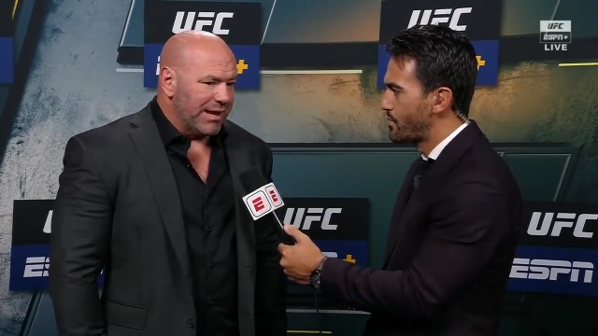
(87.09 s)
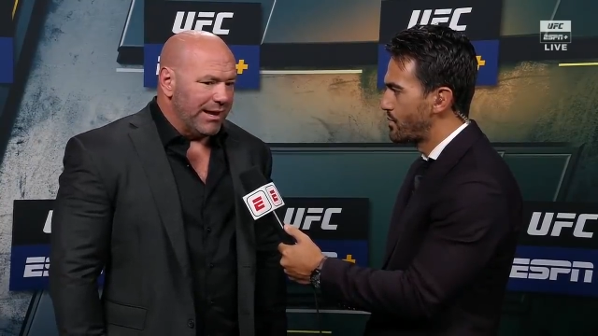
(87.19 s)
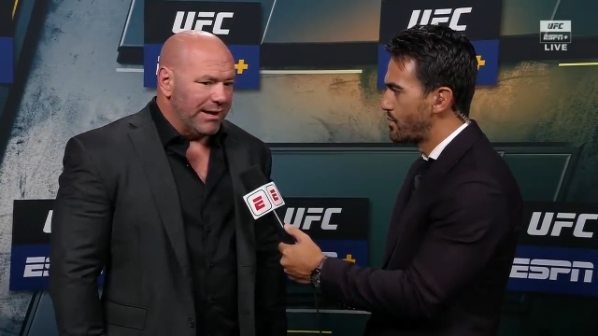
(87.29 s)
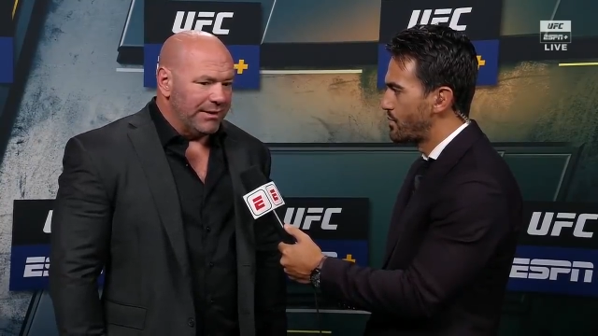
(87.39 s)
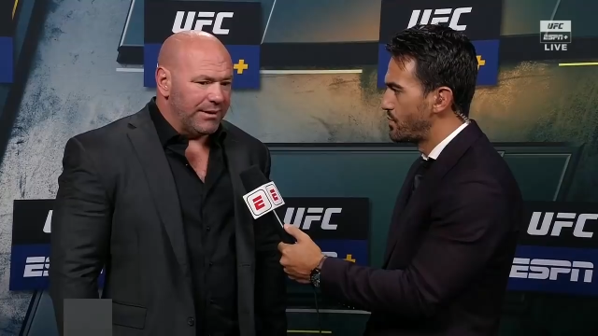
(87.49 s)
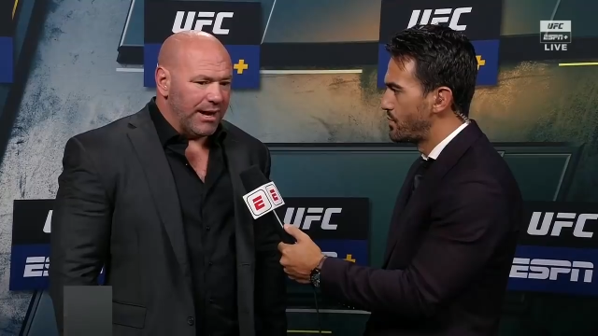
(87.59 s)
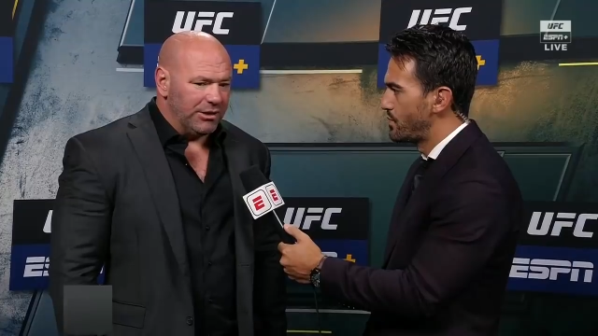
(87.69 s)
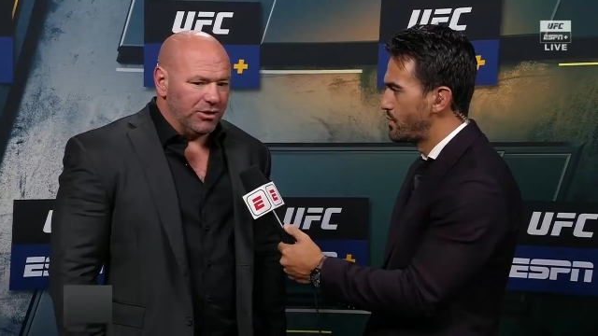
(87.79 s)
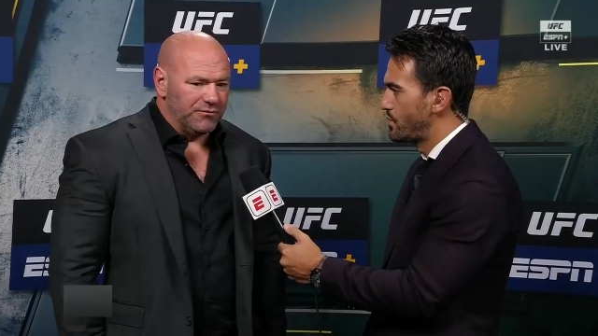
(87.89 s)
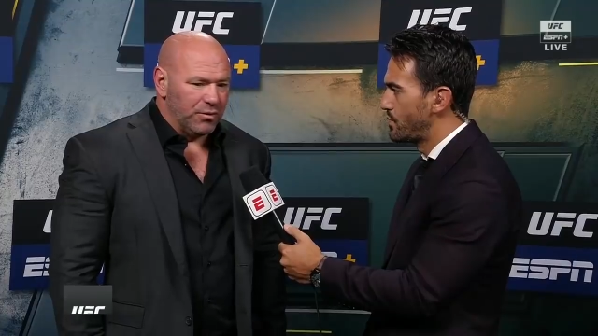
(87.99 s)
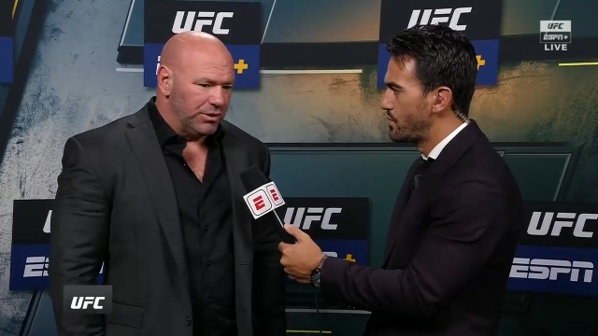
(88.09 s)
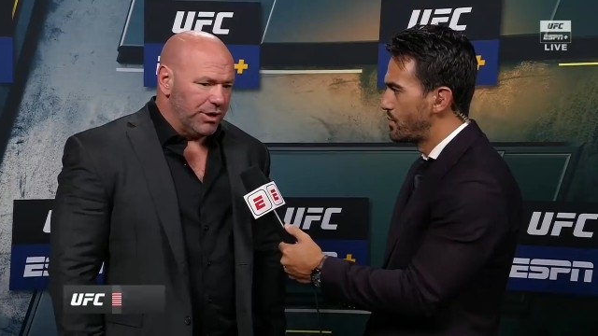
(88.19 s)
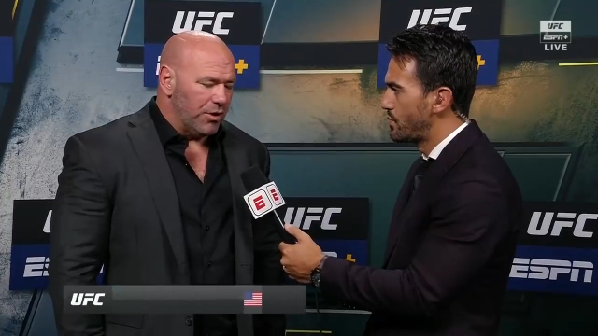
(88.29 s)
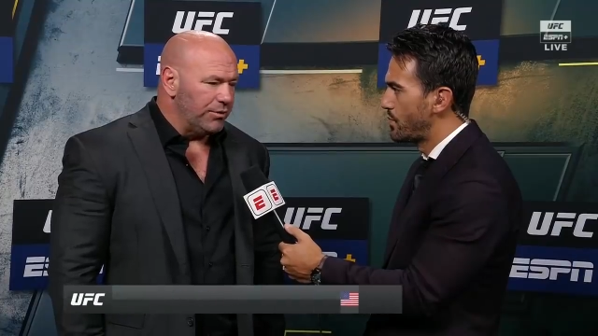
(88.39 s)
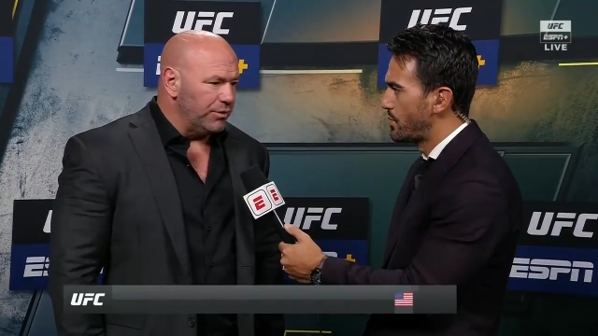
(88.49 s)
Speaker 1: And I look for, you
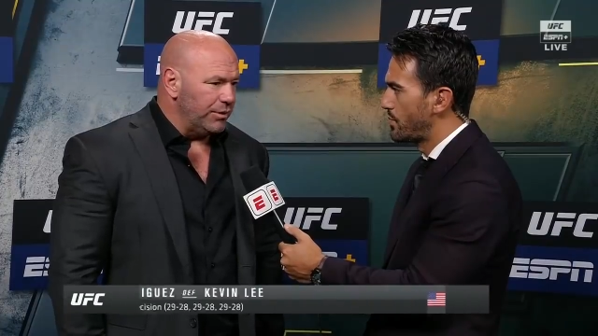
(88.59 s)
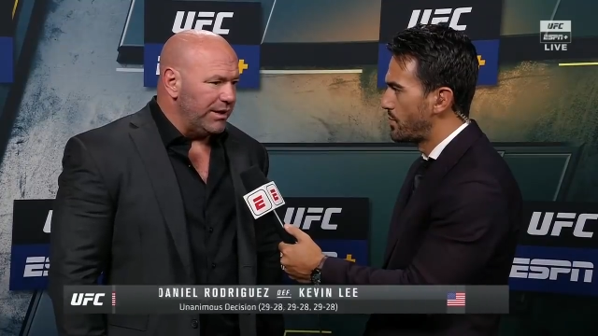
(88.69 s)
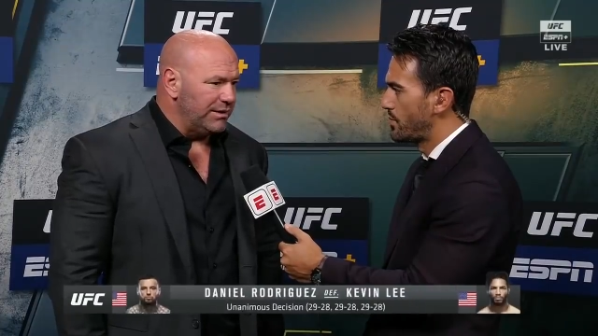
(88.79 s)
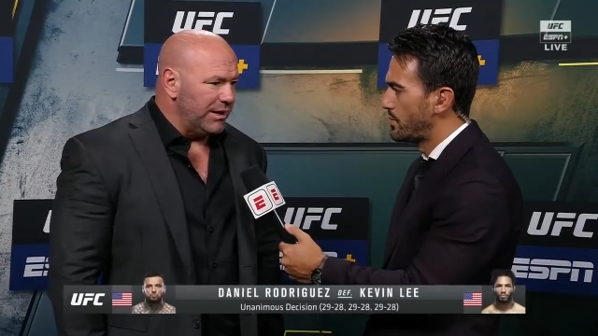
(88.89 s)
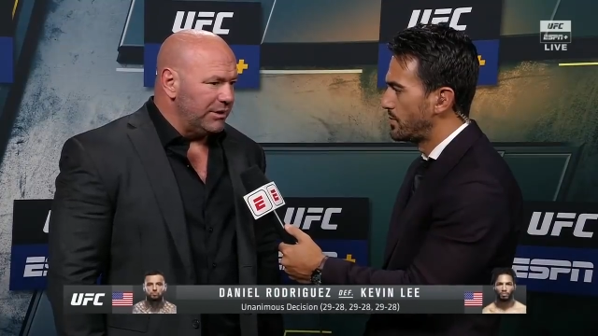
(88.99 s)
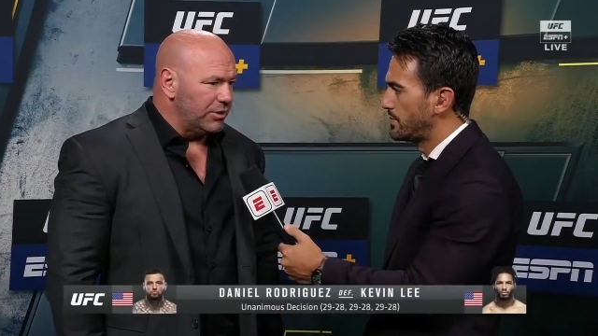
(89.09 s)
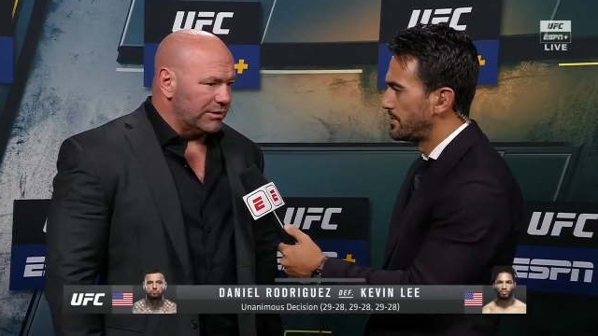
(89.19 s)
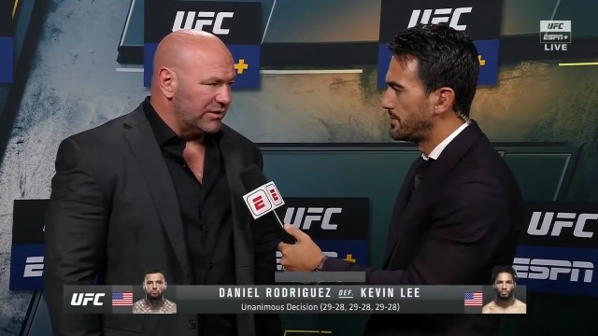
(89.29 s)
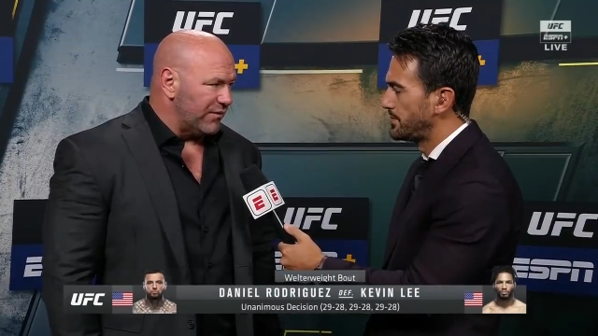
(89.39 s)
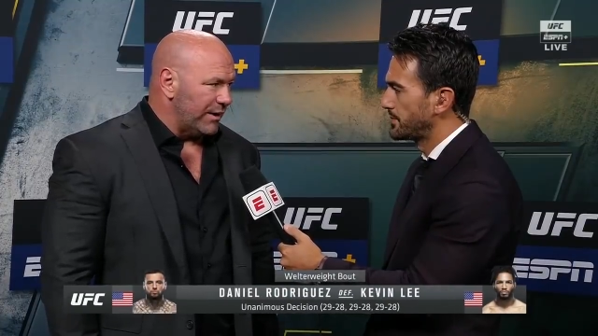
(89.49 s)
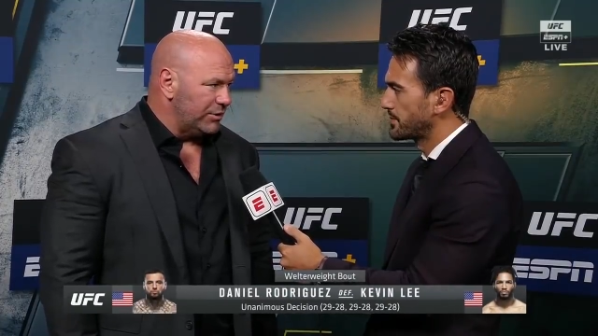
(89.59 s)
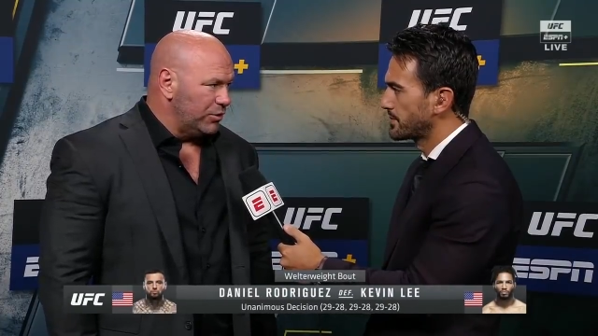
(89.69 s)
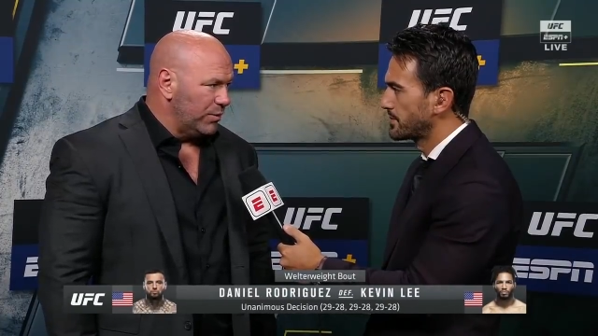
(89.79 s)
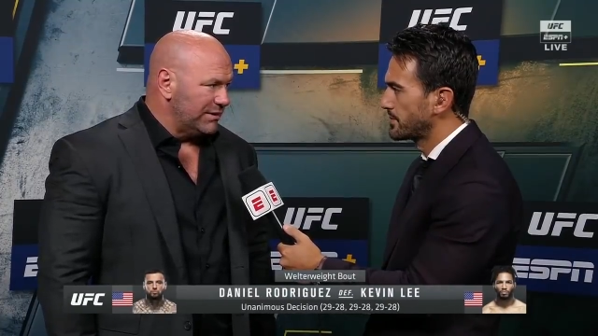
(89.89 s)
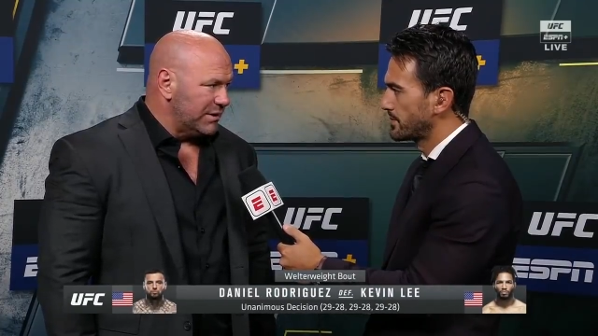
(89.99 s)
know, he took this fight on
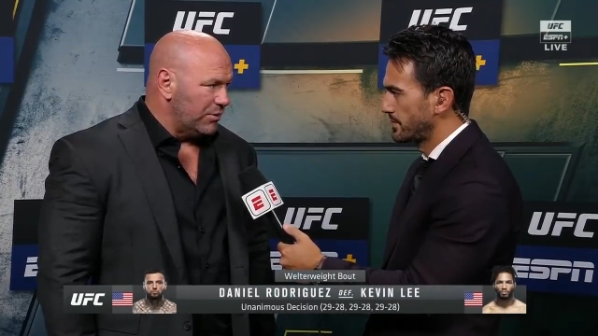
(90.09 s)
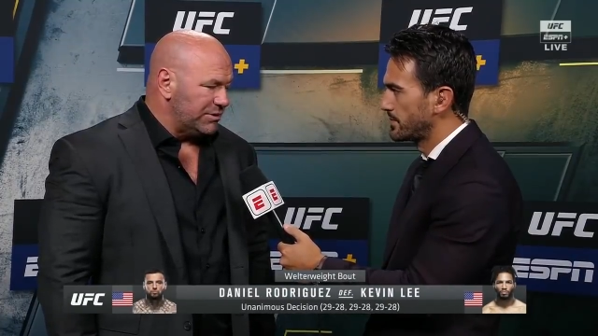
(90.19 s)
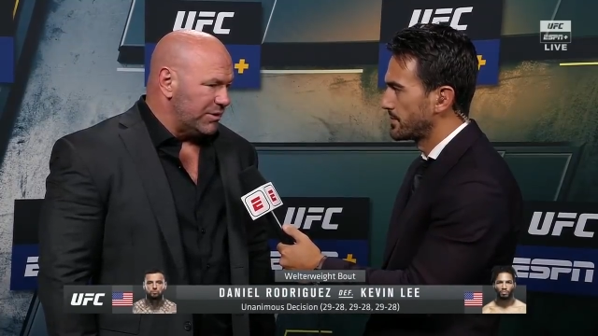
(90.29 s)
2 weeks' notice.